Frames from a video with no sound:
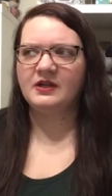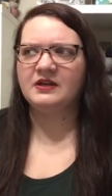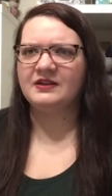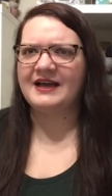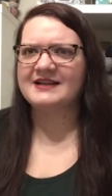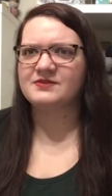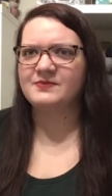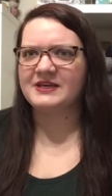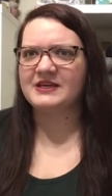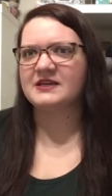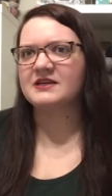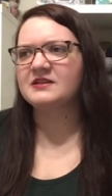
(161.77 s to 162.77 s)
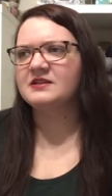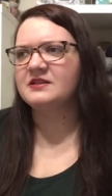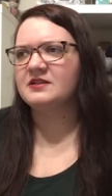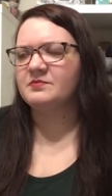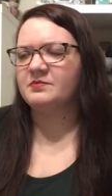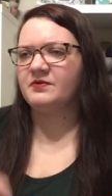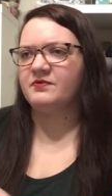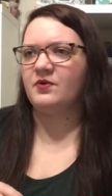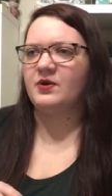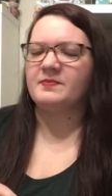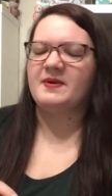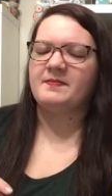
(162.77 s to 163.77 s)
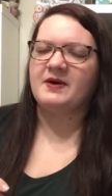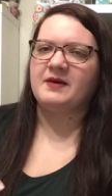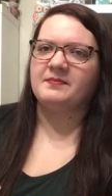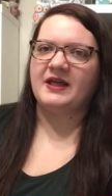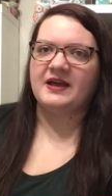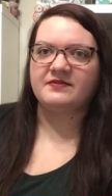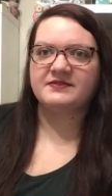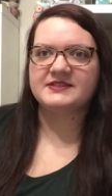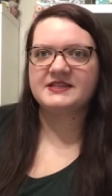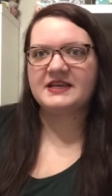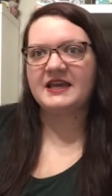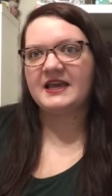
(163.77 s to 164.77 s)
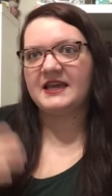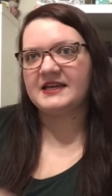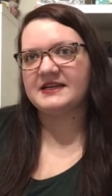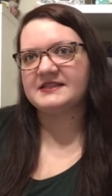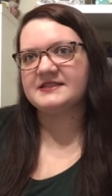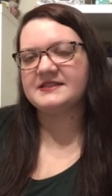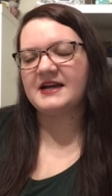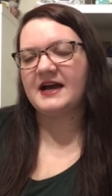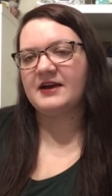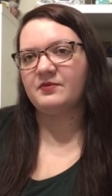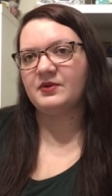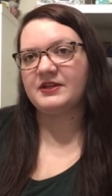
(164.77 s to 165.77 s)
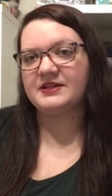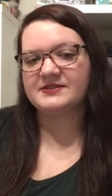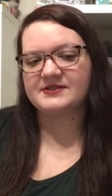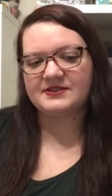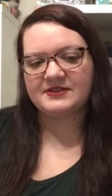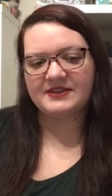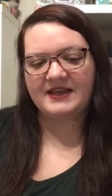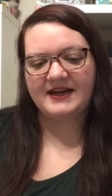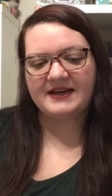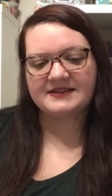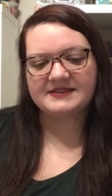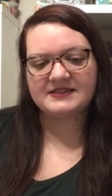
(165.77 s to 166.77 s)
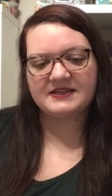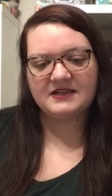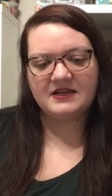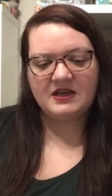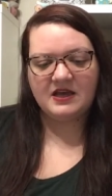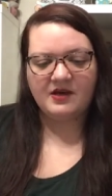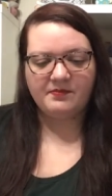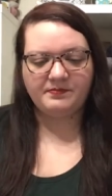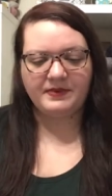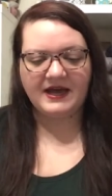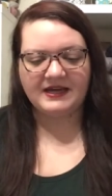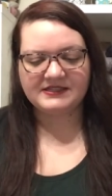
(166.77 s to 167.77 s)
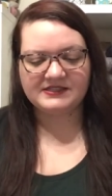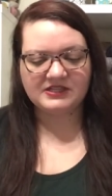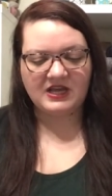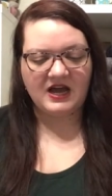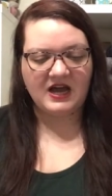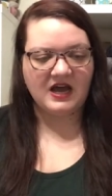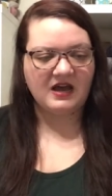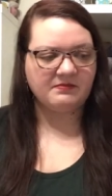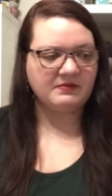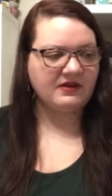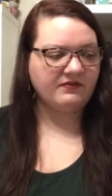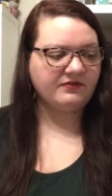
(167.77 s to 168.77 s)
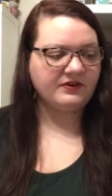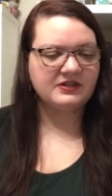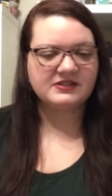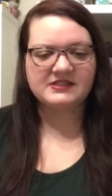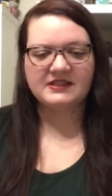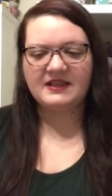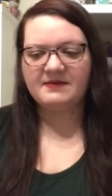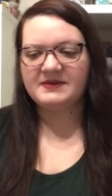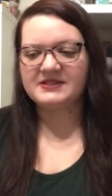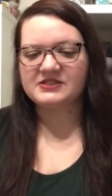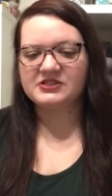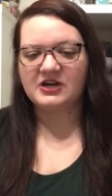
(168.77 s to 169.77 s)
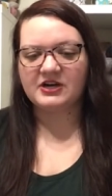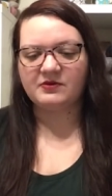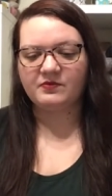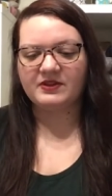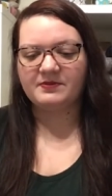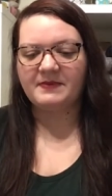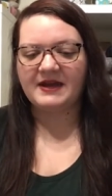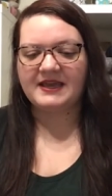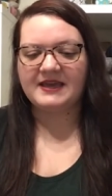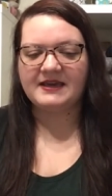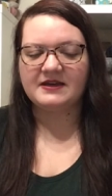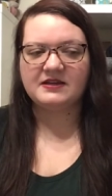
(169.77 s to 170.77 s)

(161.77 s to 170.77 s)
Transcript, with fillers: last week before my mom left and I will insert that but um, first let me start with my